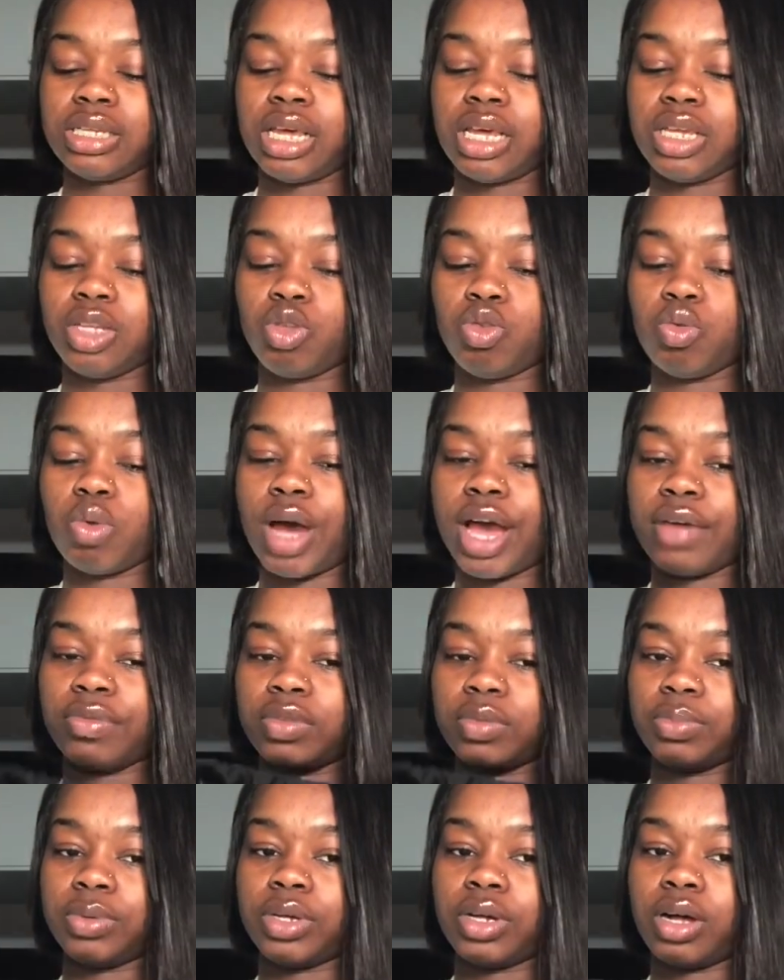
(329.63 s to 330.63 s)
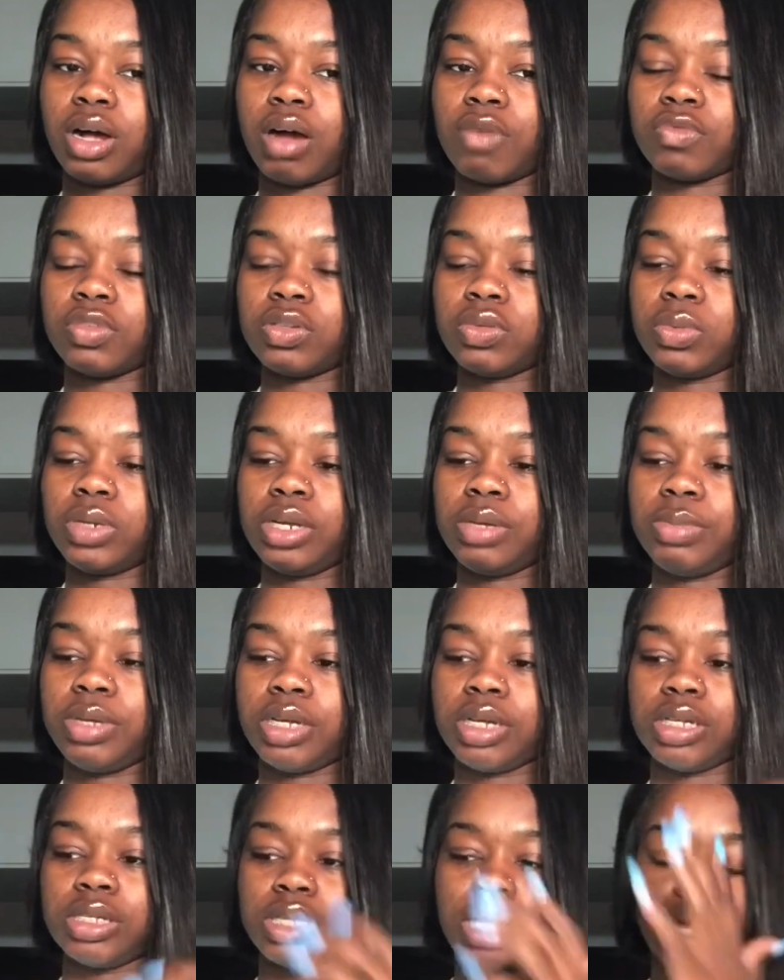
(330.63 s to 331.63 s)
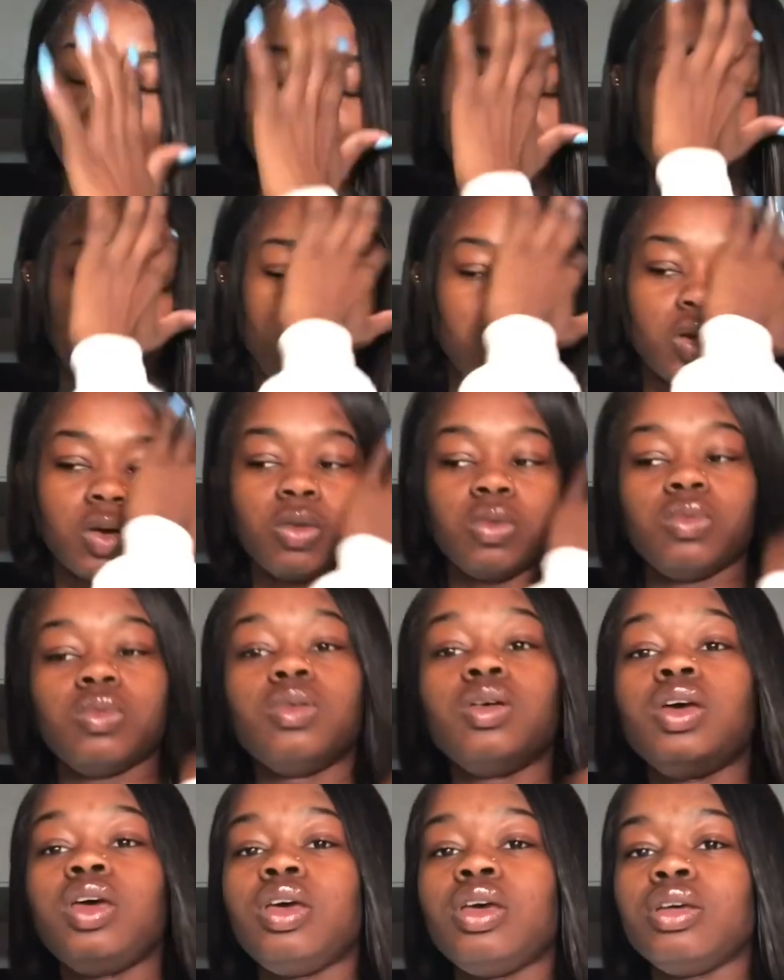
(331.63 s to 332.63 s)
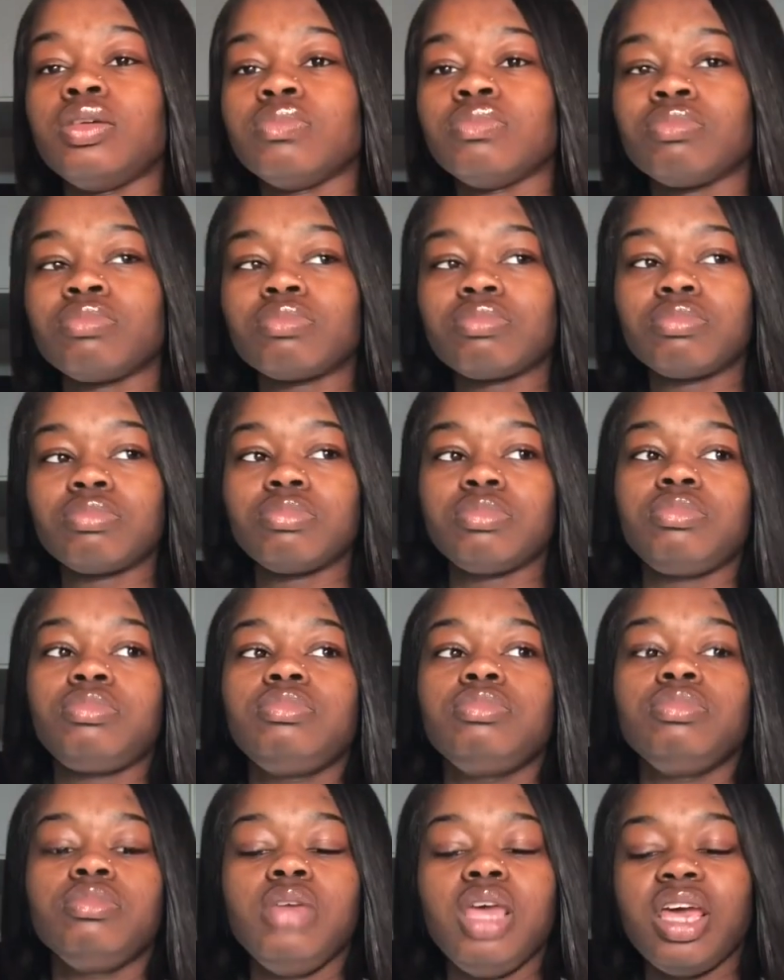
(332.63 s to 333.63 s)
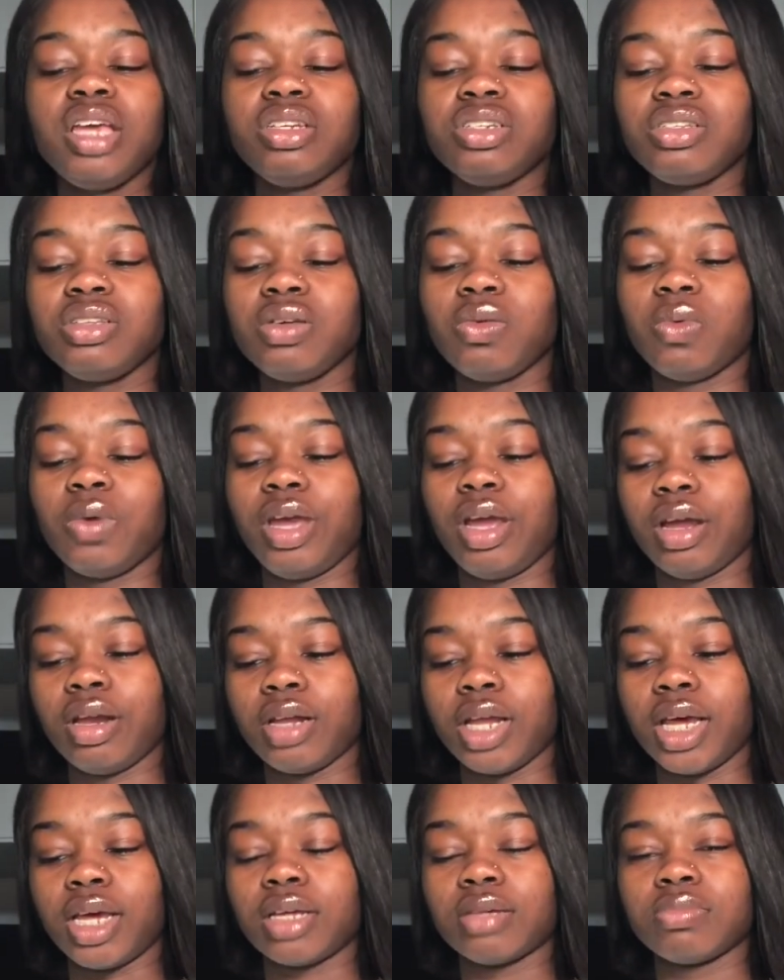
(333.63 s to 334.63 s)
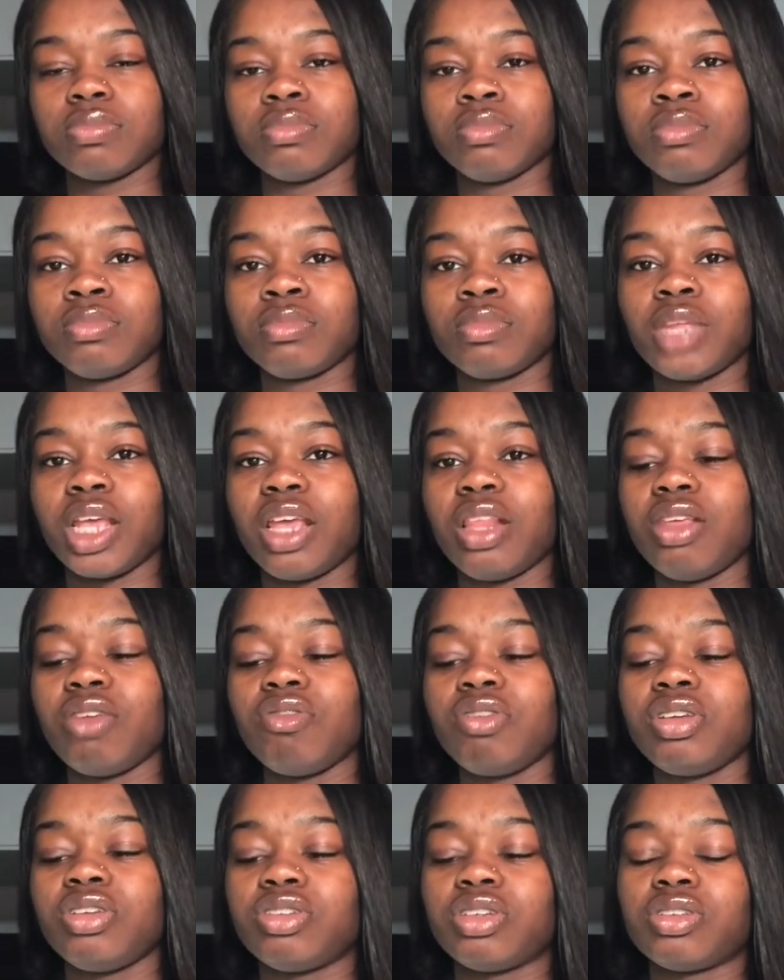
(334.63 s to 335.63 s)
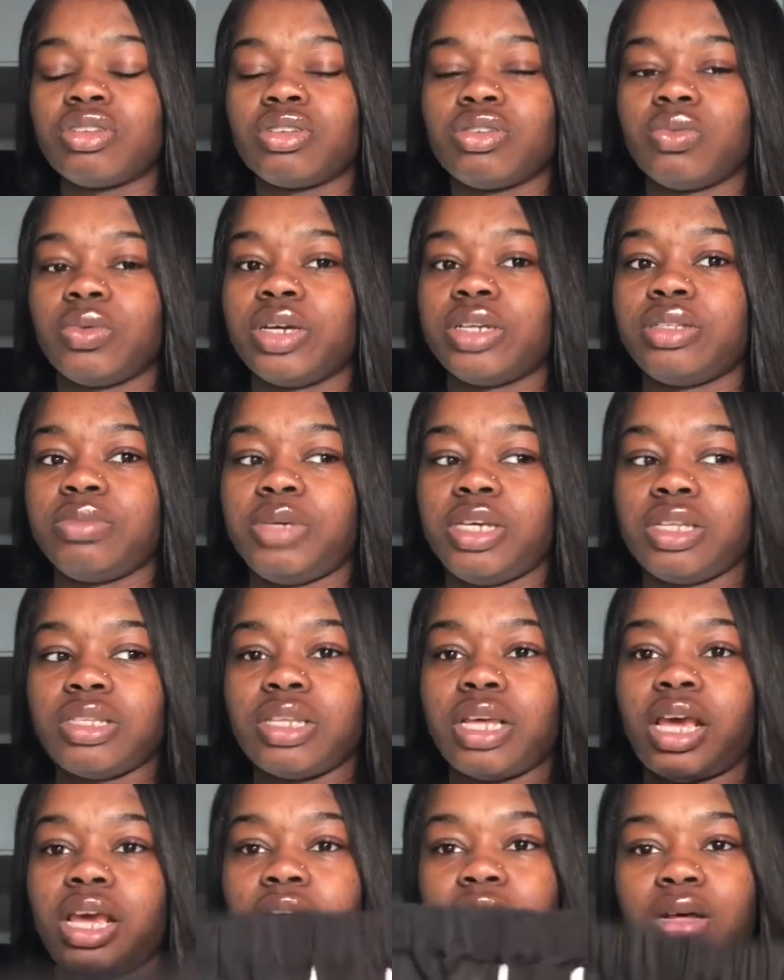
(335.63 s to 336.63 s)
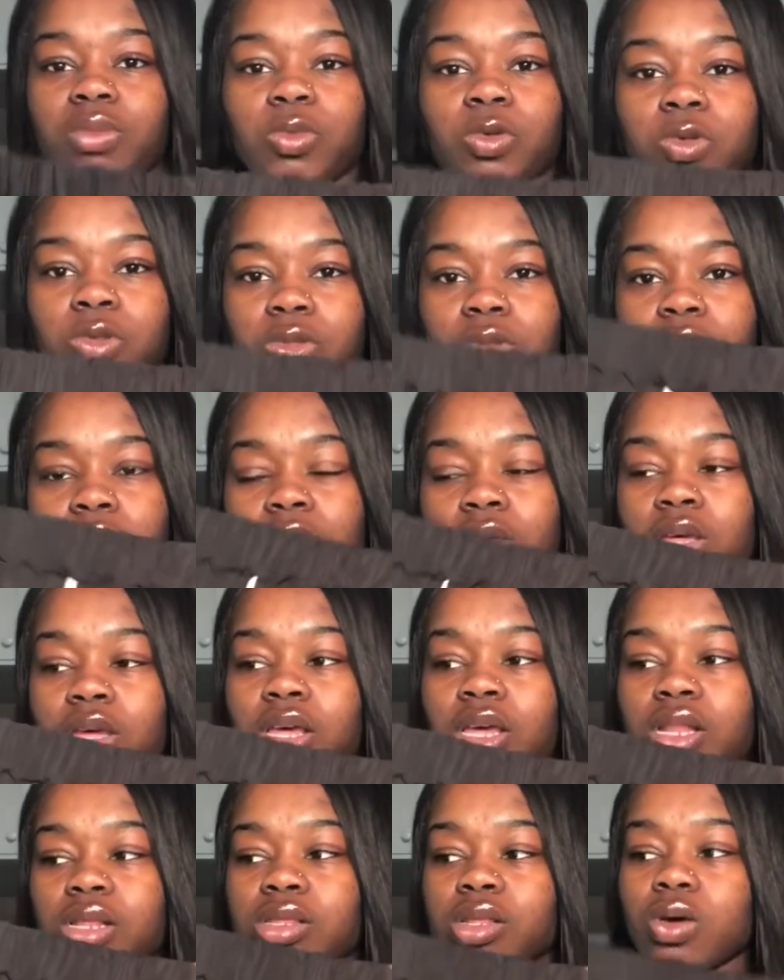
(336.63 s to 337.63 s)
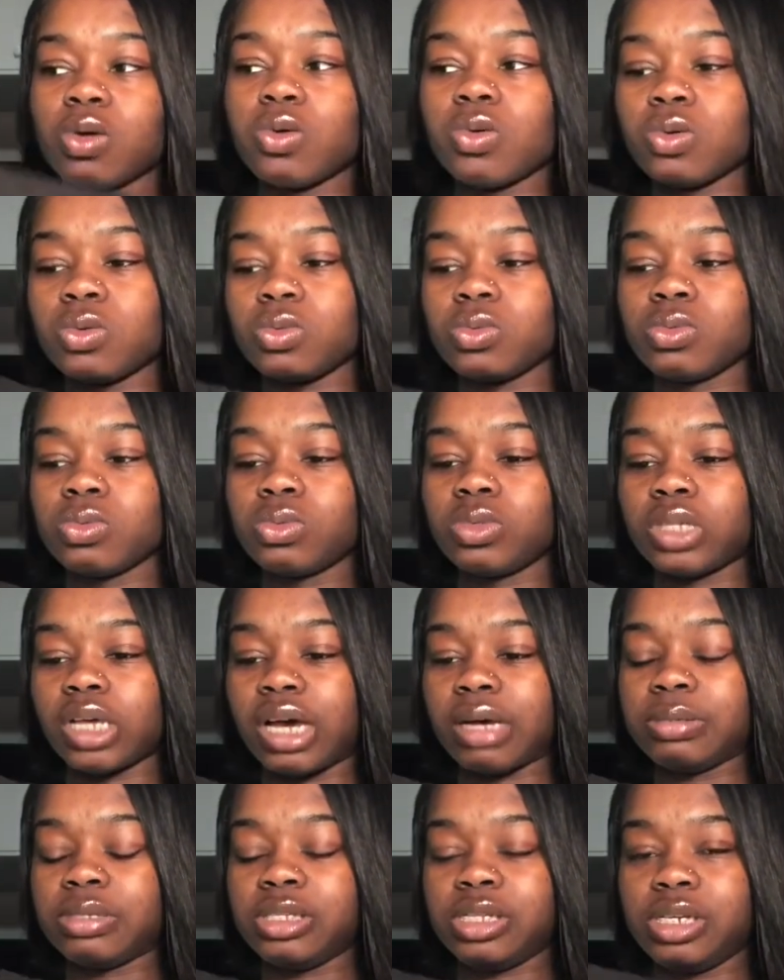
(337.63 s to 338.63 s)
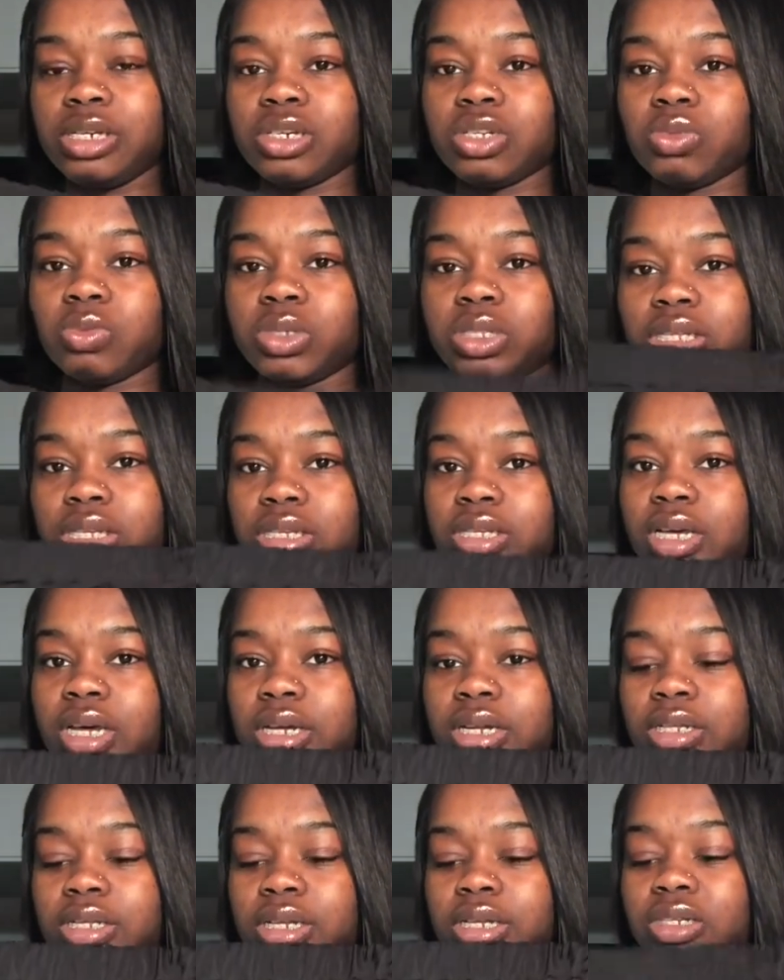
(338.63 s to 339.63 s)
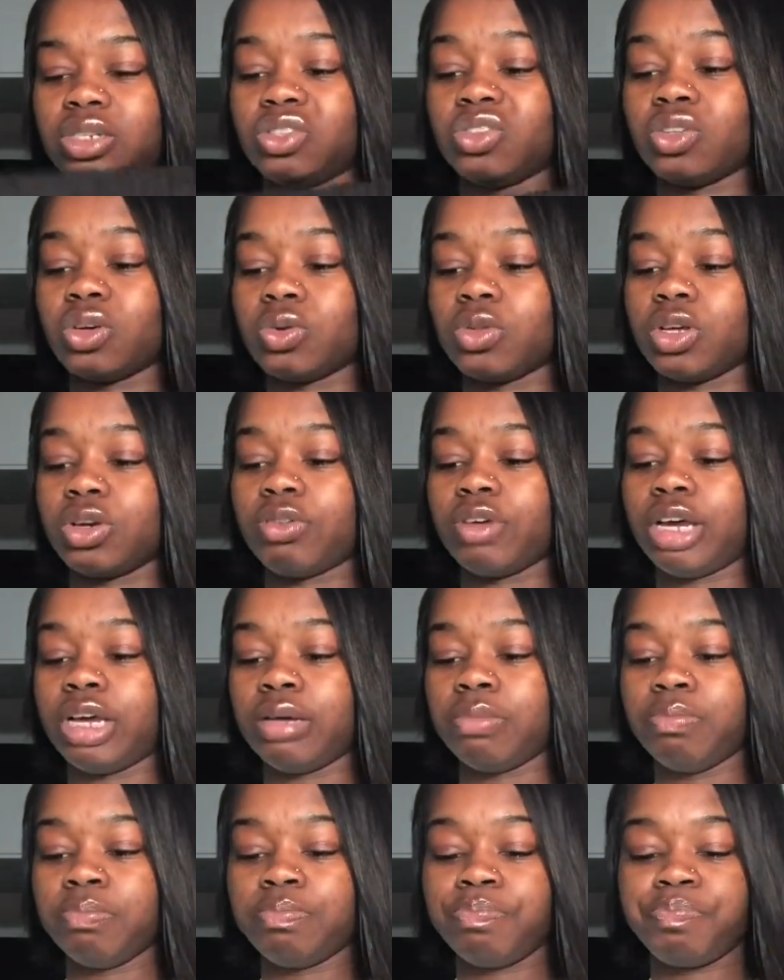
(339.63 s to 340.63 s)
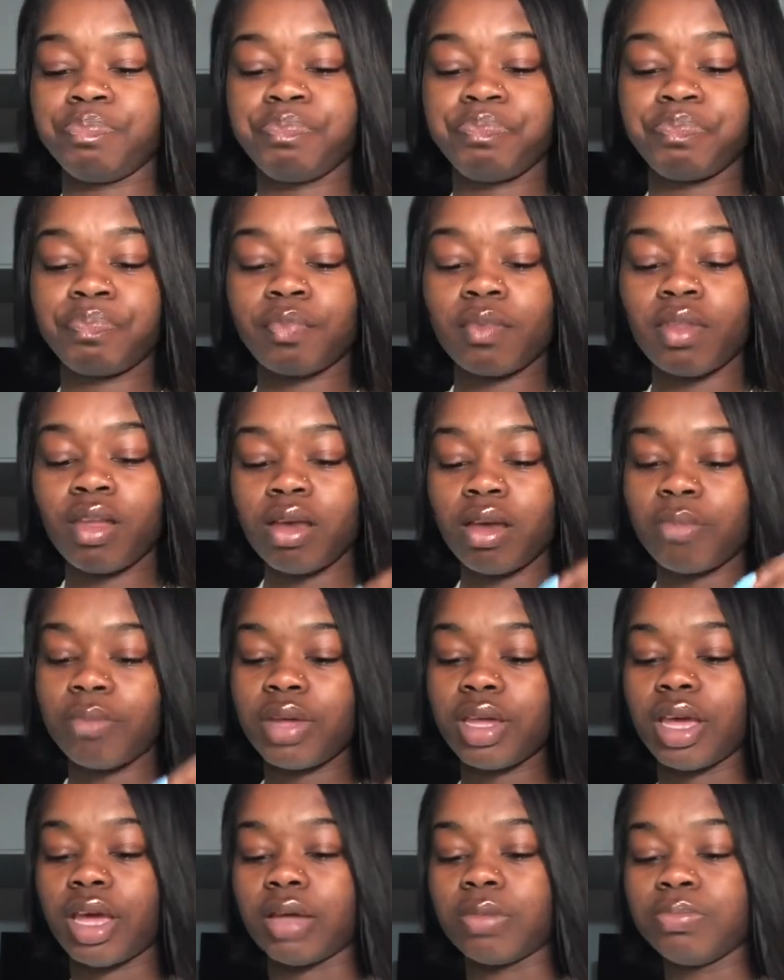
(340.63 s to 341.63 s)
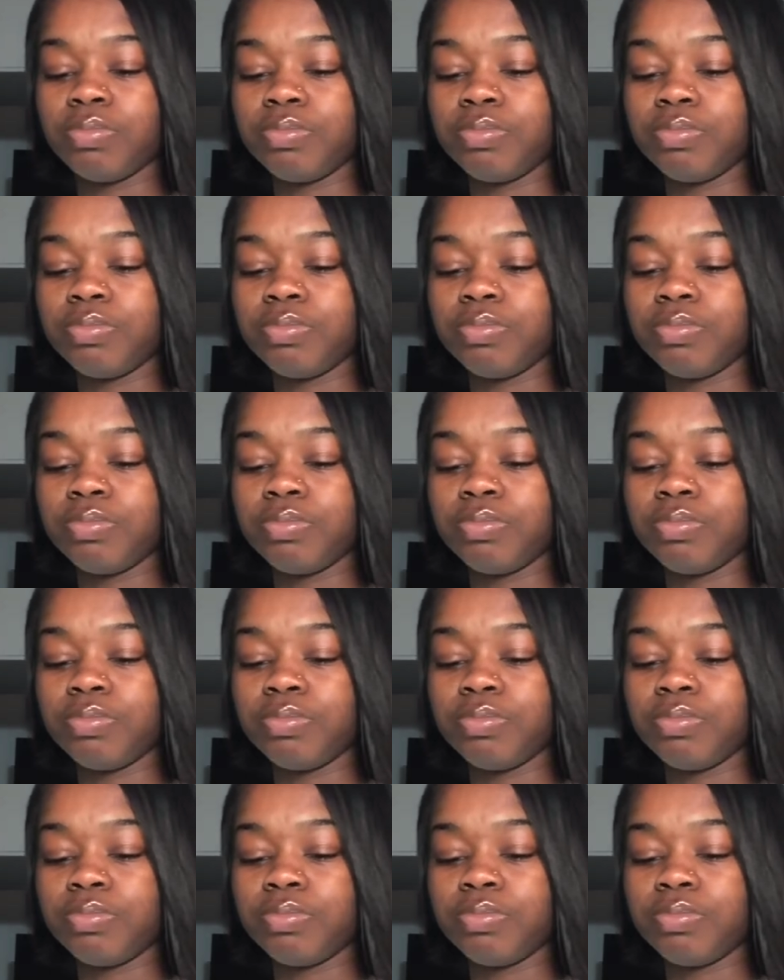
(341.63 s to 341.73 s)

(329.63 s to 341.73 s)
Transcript: you have to put Converse with it because, like, if you don't, it just looks weird. Like, it literally just looks weird to me. It's like, come on, low top sneakers with this kind of thing just don't look right. But yeah.